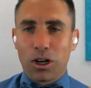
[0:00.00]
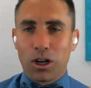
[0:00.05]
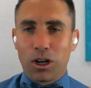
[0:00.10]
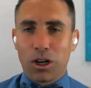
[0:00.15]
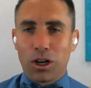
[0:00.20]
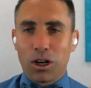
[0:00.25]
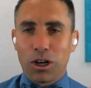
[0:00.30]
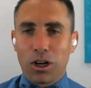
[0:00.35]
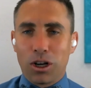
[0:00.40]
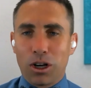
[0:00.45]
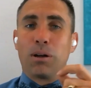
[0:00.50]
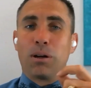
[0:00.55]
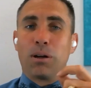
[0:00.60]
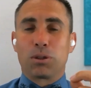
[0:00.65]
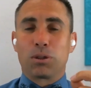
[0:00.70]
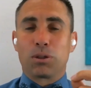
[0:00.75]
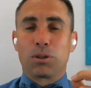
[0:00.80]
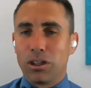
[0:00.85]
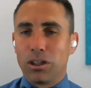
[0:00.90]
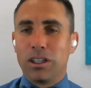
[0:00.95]
and then when it
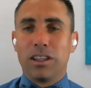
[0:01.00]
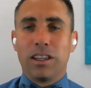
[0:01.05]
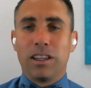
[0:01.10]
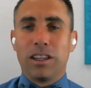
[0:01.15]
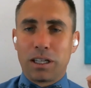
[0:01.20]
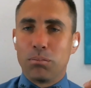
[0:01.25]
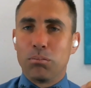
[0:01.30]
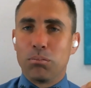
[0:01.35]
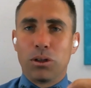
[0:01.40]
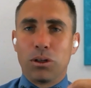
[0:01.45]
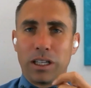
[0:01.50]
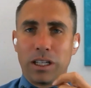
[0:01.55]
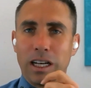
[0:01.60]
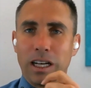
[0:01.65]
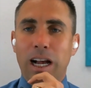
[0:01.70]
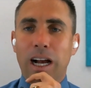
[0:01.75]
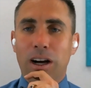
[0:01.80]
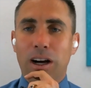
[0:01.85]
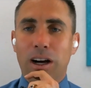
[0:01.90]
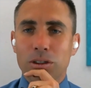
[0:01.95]
becomes pertinent, they can bring
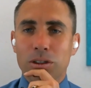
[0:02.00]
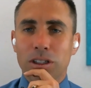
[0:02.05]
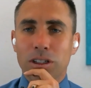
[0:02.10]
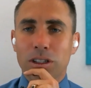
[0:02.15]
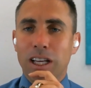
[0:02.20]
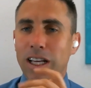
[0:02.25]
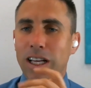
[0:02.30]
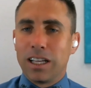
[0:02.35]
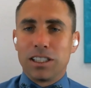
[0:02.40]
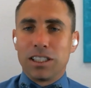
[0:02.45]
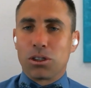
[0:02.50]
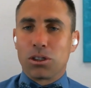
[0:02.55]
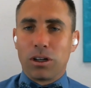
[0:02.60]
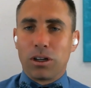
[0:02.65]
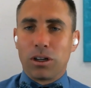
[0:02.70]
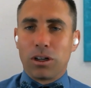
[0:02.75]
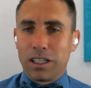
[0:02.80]
it out. And so,